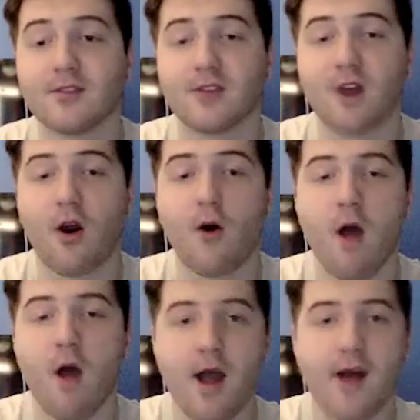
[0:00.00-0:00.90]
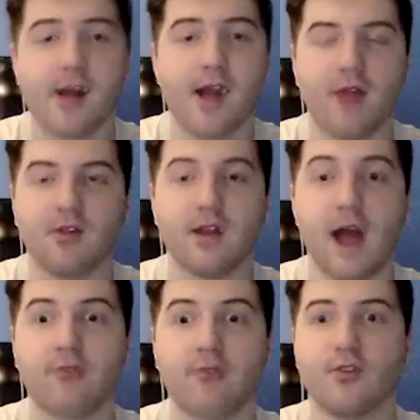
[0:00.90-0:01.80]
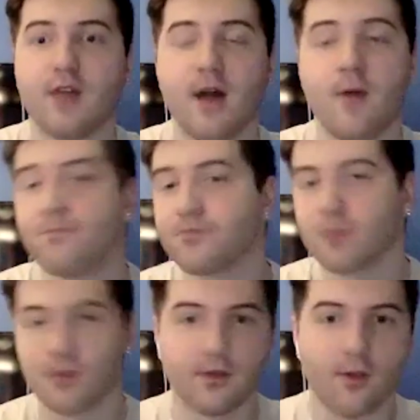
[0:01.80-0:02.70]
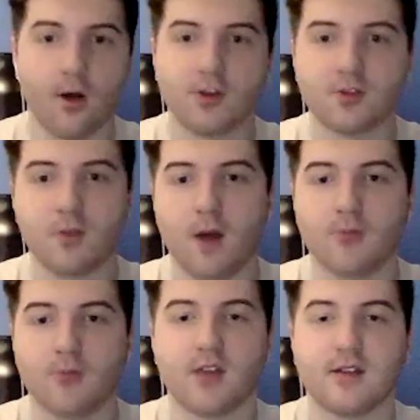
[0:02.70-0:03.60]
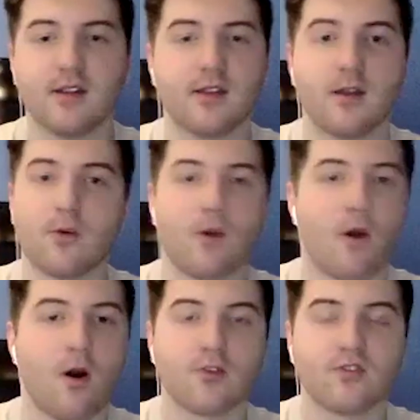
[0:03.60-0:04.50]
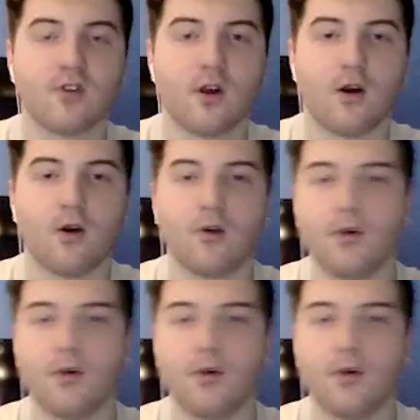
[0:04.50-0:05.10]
So yeah, and then after that, the lunch moms that did, they were also